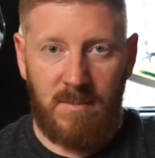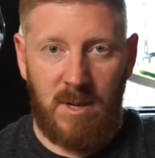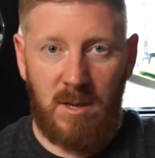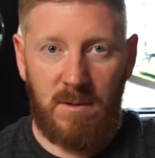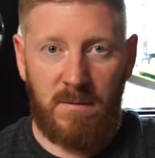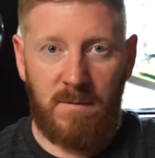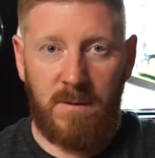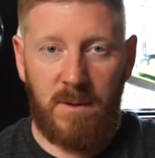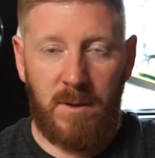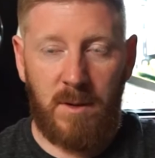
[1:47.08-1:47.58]

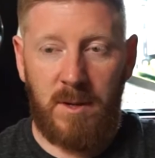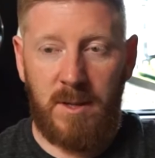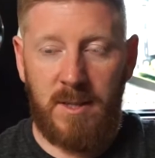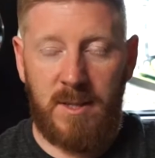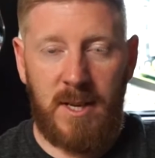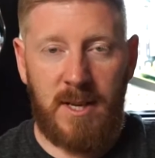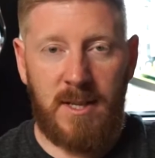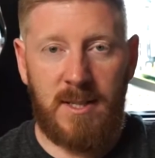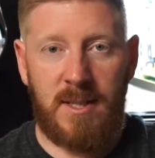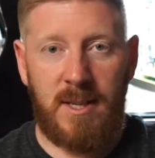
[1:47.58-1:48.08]
unfocused
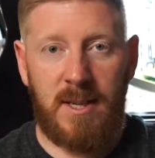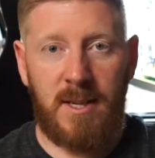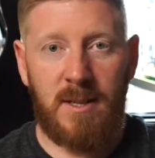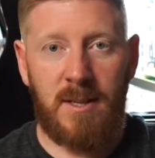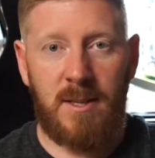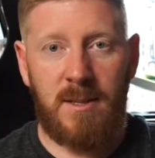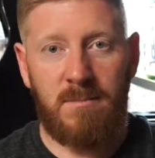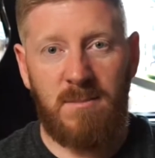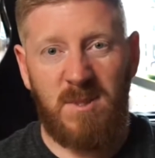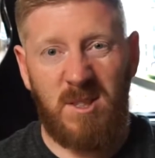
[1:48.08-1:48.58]

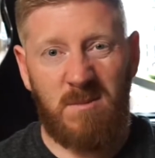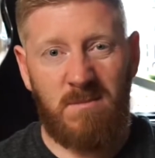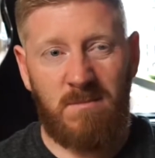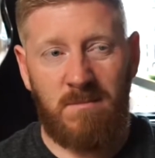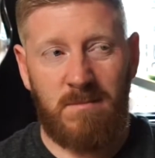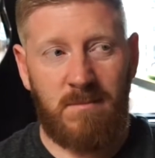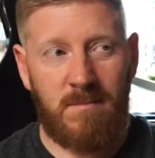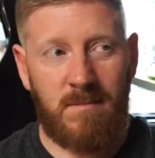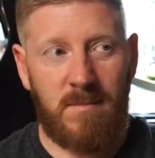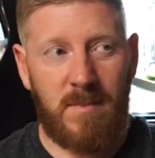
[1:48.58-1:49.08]
accidentally just
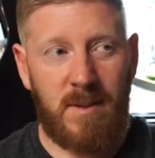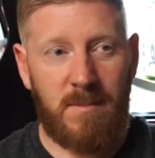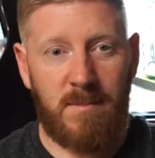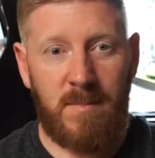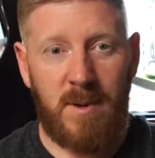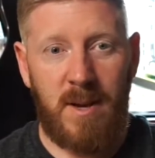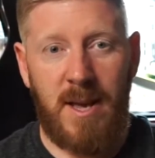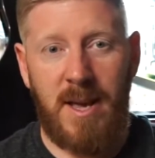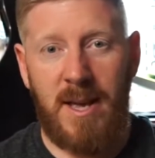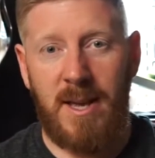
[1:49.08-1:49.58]

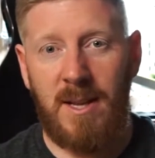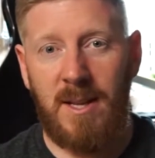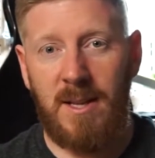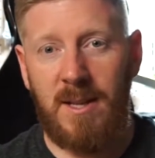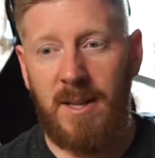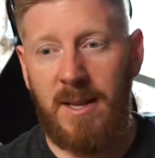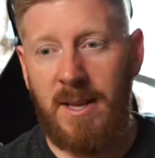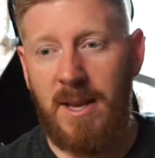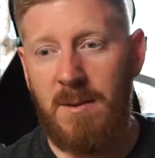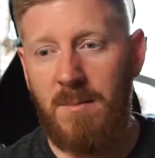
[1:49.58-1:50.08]
by handling
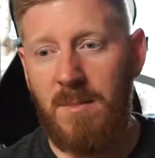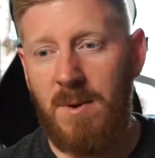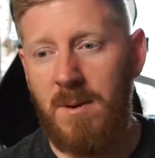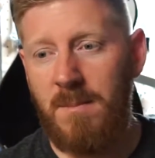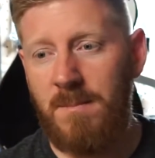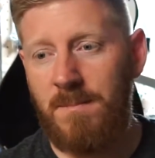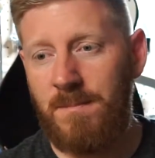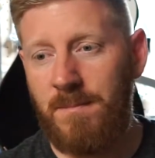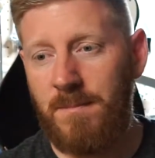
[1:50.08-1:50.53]
the camera,